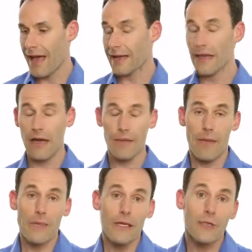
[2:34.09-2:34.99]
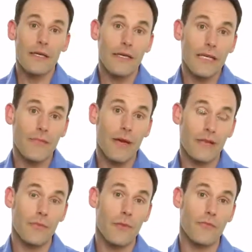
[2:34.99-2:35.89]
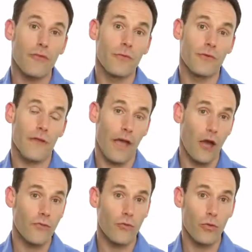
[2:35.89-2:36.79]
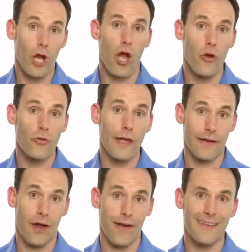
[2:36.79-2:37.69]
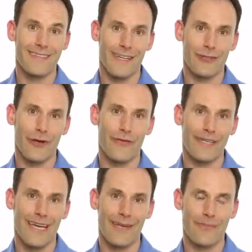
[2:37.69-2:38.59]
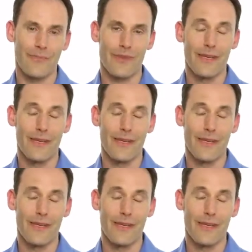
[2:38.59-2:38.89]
And maybe you can even make some improvements to the overall code and architecture of the game.